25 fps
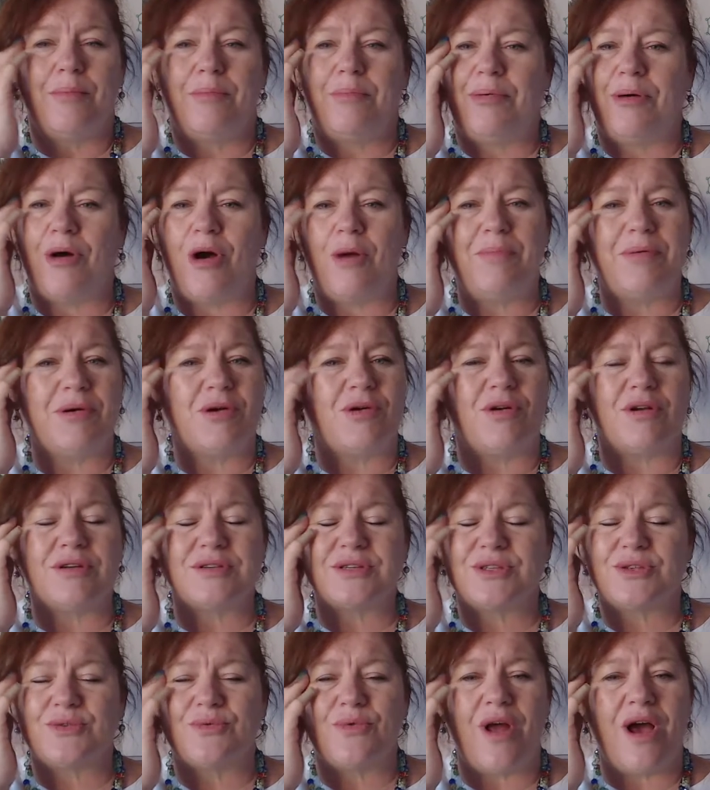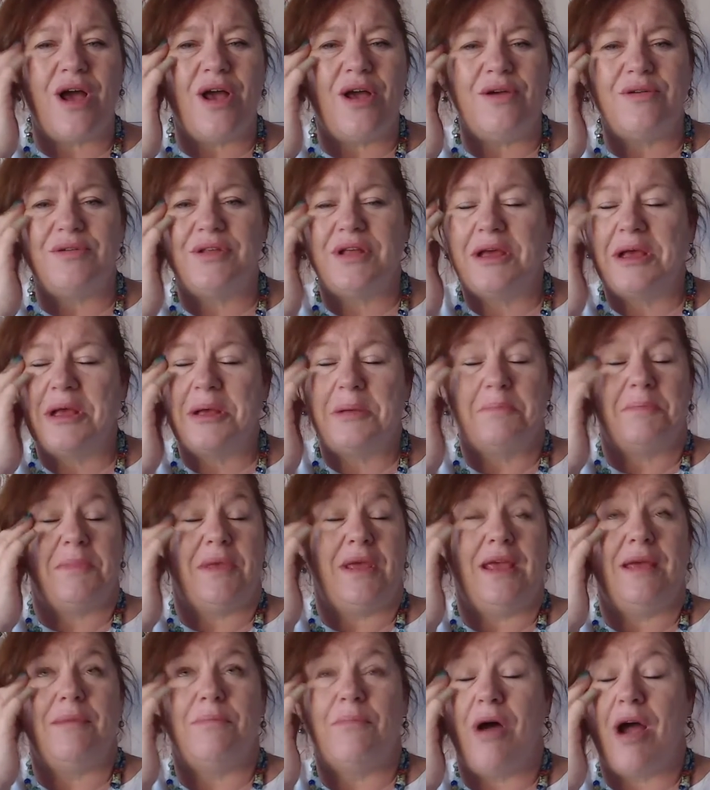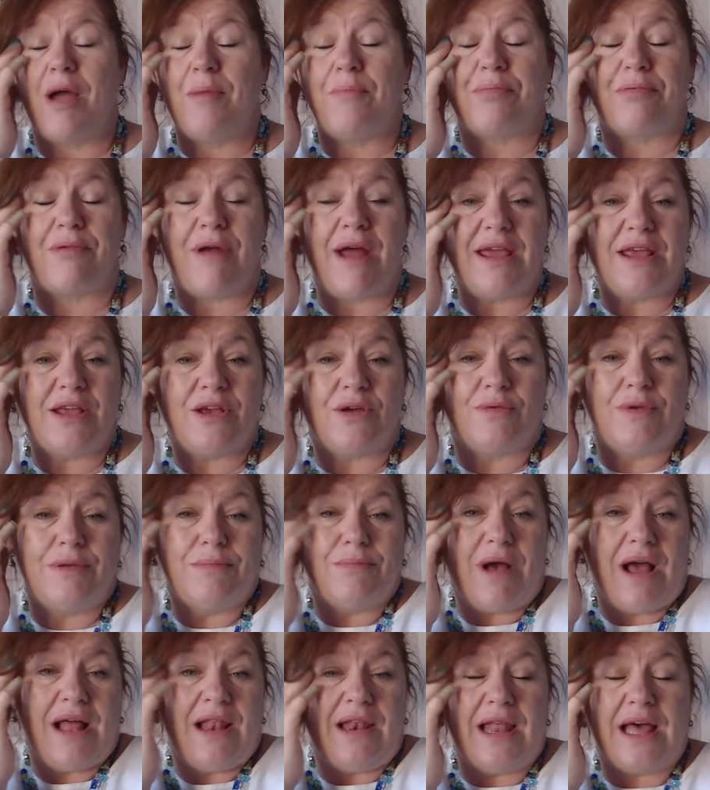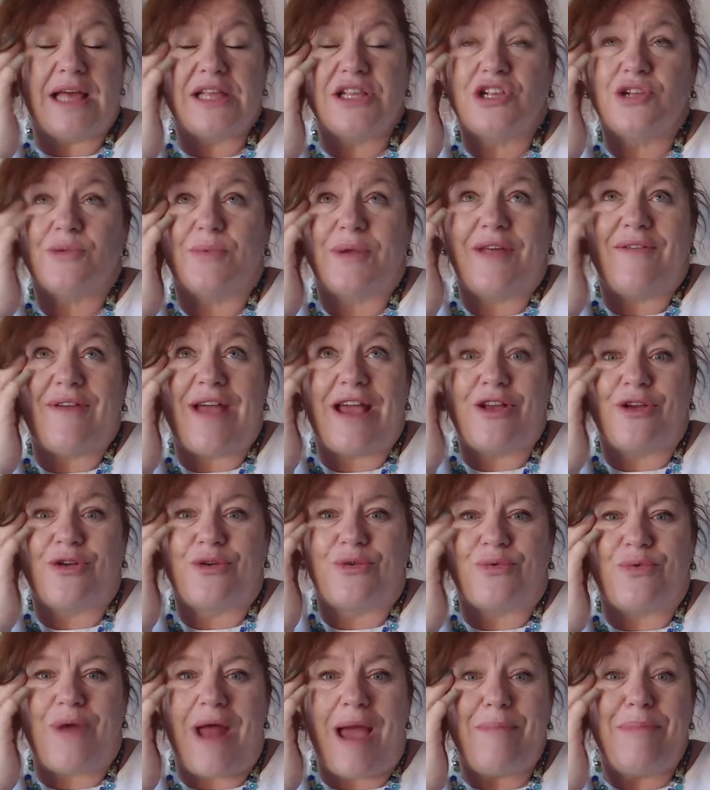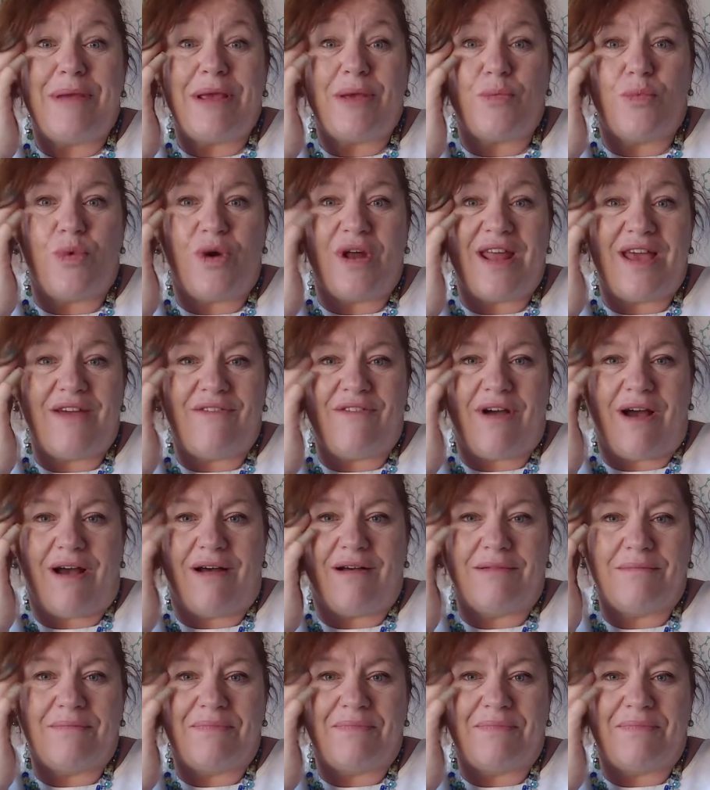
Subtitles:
pop across the road in my break or in my lunch or whatever and grabbing whatever.